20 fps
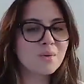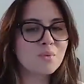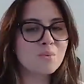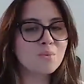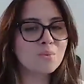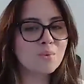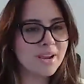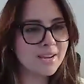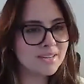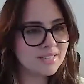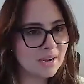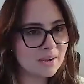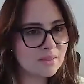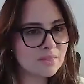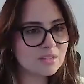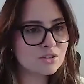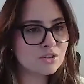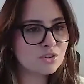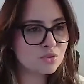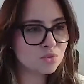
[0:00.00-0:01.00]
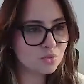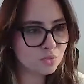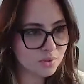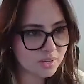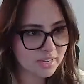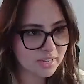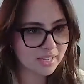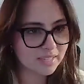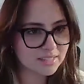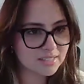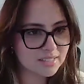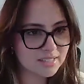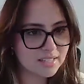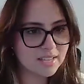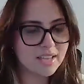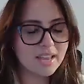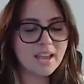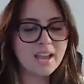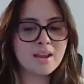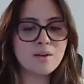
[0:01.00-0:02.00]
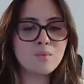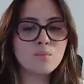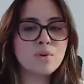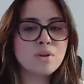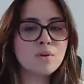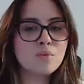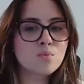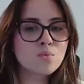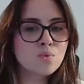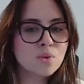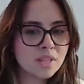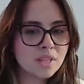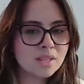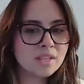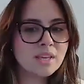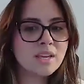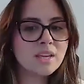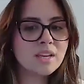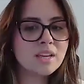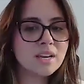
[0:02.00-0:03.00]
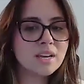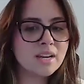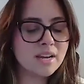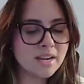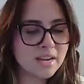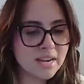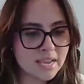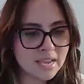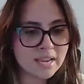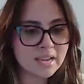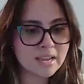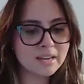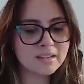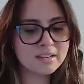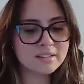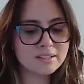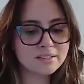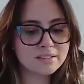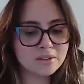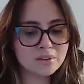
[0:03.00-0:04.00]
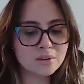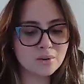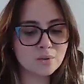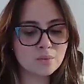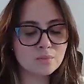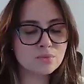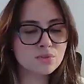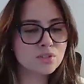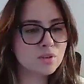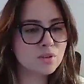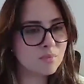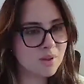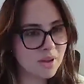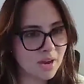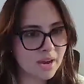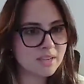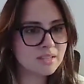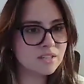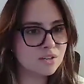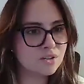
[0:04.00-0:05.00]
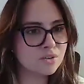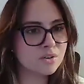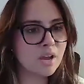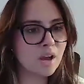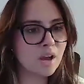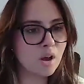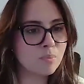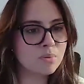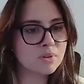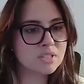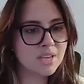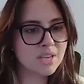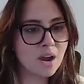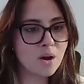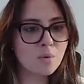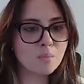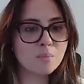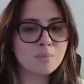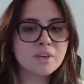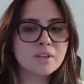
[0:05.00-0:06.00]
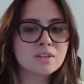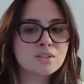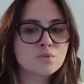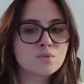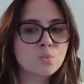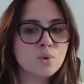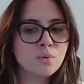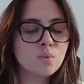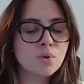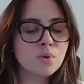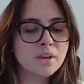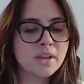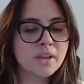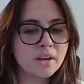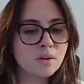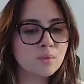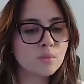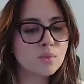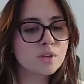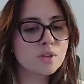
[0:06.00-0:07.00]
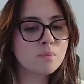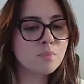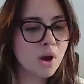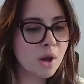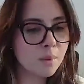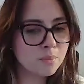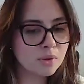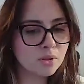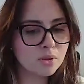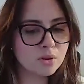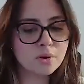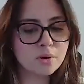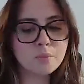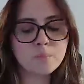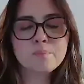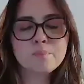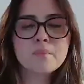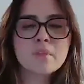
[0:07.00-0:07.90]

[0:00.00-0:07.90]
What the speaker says: right down the street, and we really need, some guys here to help us out, because we were getting really popular